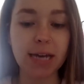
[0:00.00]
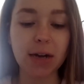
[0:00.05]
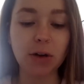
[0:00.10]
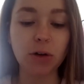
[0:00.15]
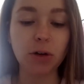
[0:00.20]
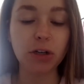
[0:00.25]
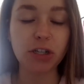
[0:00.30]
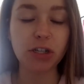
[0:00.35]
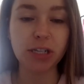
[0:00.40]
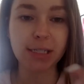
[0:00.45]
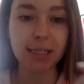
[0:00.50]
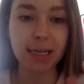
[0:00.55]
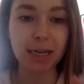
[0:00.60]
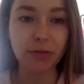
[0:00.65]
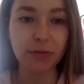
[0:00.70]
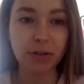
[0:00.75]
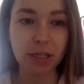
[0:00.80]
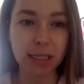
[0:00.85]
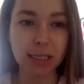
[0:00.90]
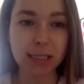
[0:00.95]
technologies
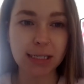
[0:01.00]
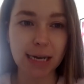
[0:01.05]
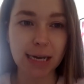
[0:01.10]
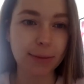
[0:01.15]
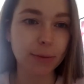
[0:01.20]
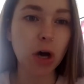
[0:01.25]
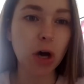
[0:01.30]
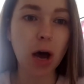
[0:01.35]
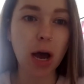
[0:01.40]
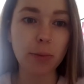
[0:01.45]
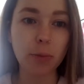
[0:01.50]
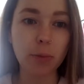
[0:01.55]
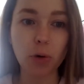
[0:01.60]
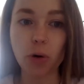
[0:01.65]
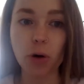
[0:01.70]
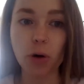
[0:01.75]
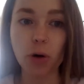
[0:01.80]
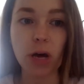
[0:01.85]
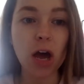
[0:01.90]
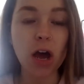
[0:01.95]
delivered at the same time
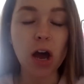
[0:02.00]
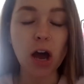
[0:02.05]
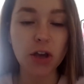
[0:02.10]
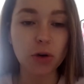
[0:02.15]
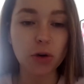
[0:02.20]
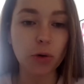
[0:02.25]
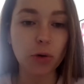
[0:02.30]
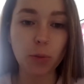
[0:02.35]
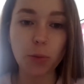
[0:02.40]
or you,